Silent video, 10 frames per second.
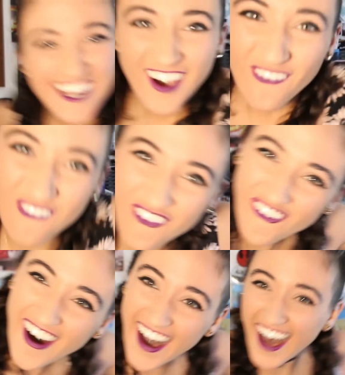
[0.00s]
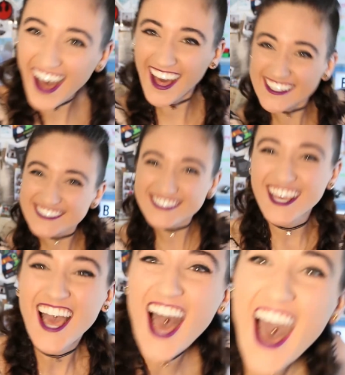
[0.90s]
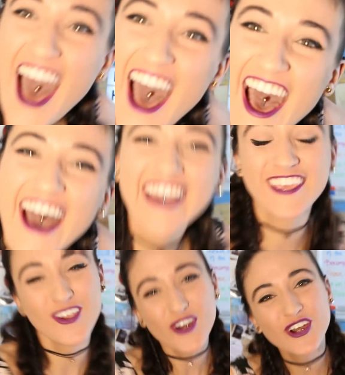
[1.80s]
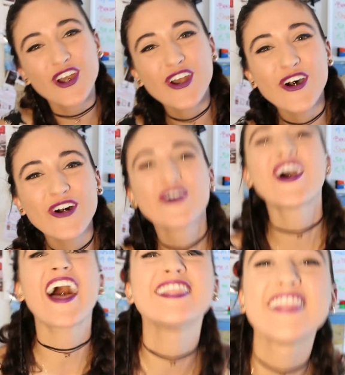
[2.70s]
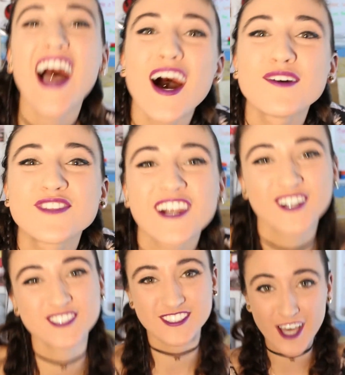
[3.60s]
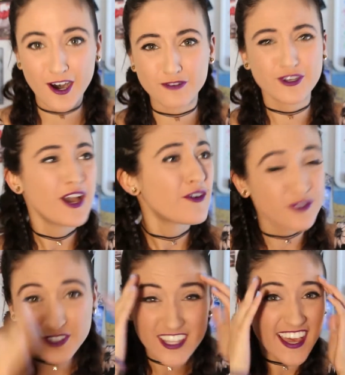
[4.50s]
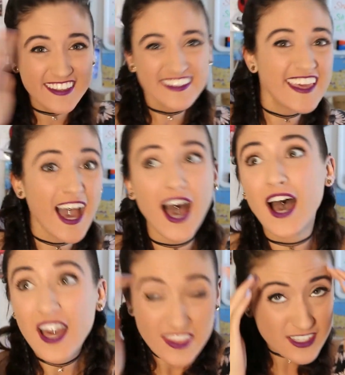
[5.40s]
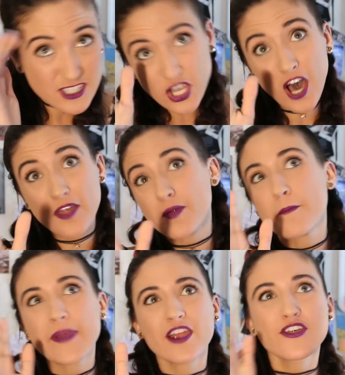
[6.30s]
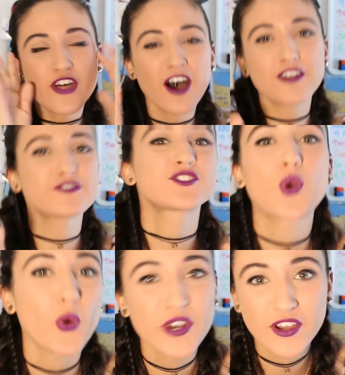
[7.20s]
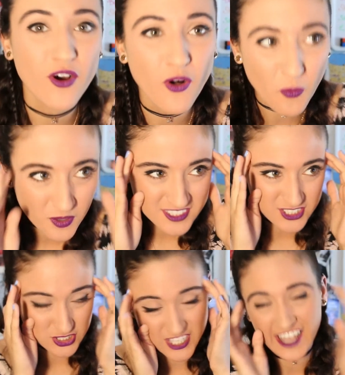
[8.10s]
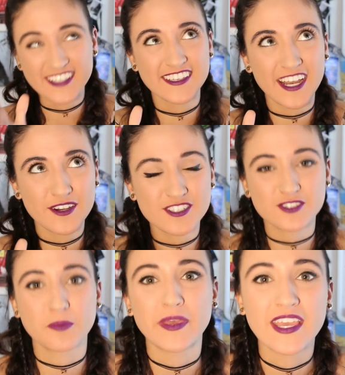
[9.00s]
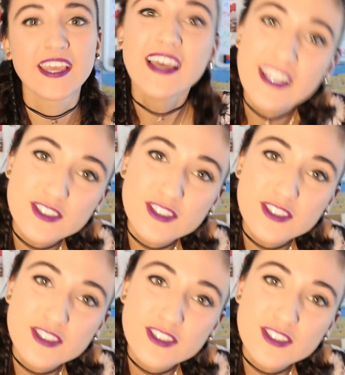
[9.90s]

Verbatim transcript: What? I, your girl who had laughed at herself for the idea, the thought, the mere thought of scoring a goal was just hilarious to me.